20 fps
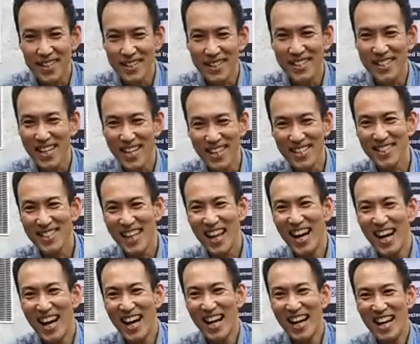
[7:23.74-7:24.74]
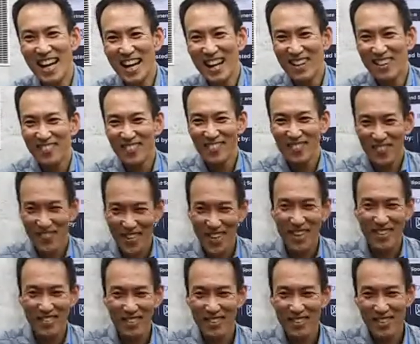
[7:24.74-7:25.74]
data science. Yeah,
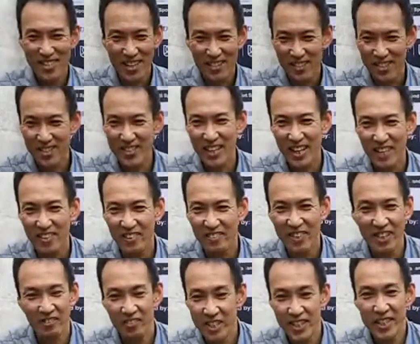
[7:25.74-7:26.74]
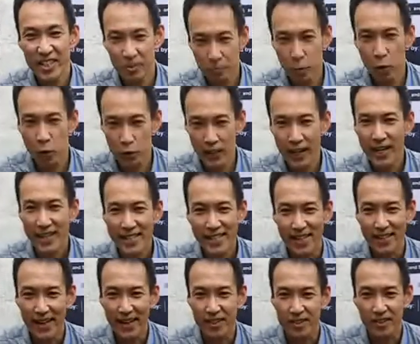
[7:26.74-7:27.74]
drug discovery. But we need more data,
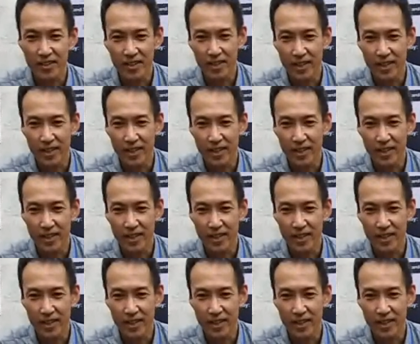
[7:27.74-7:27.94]
actually.